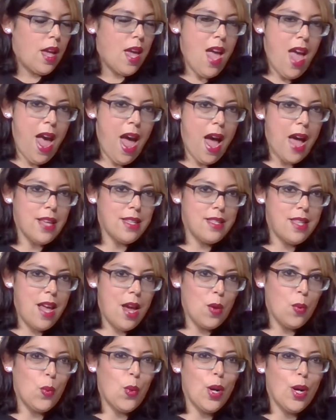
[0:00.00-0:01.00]
has
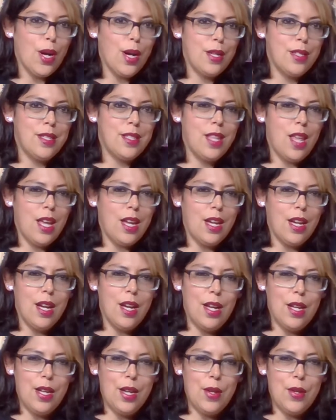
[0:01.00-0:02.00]
that where it's like
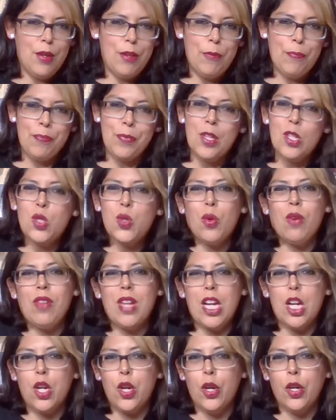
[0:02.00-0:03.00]
a sort of
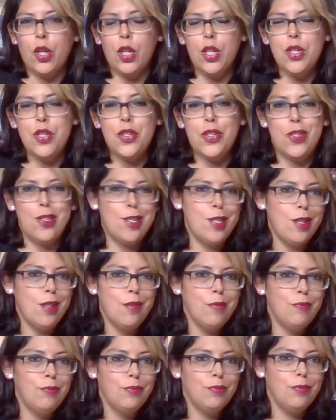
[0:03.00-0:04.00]
like a cursed
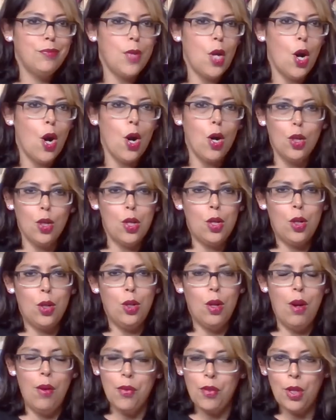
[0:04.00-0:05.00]

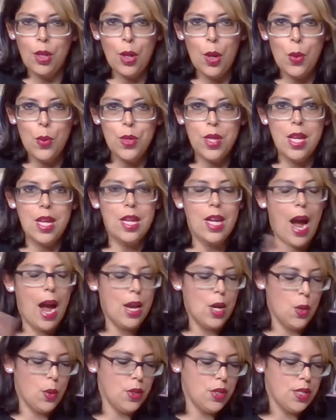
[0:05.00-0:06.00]
article of clothing. I
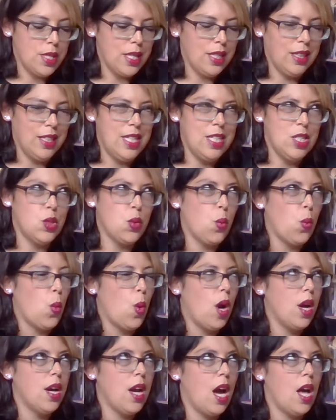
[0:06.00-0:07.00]
know there's at least
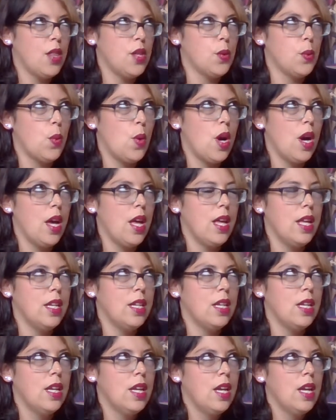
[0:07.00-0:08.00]
one other
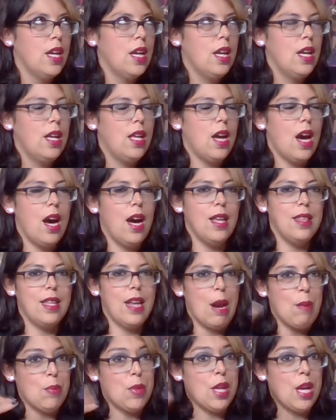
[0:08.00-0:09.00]
one uh, that
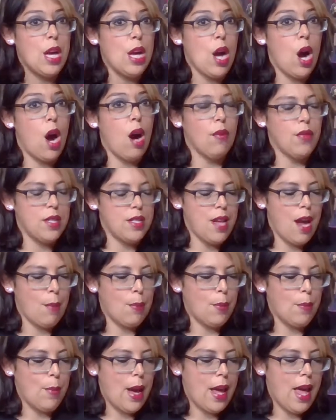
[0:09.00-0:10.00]
I'm thinking off the
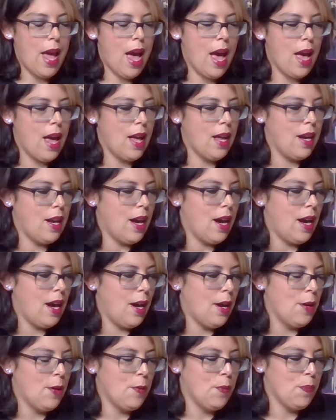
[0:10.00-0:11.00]
top of my head.
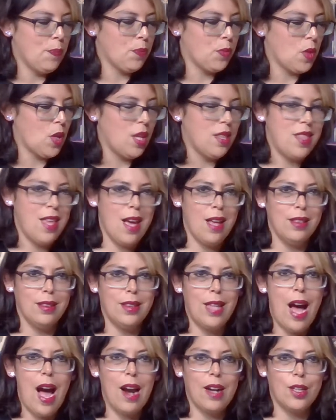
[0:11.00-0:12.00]
Um, that
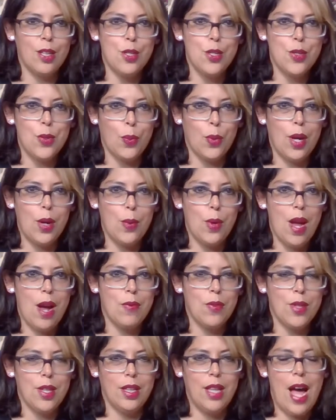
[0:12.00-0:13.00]
locker story or
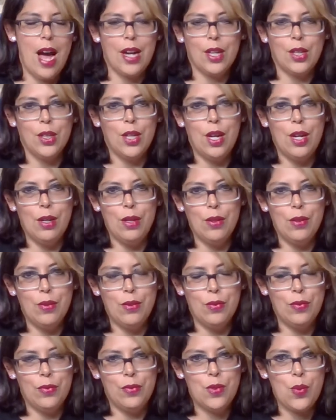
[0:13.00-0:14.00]
whatever, the locker
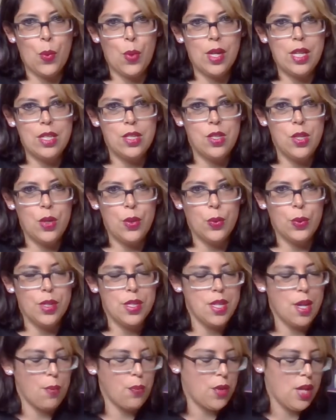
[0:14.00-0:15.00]
of 22 or
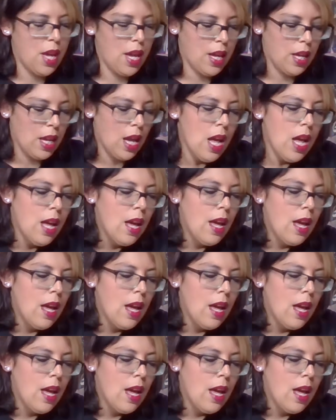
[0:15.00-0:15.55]
something.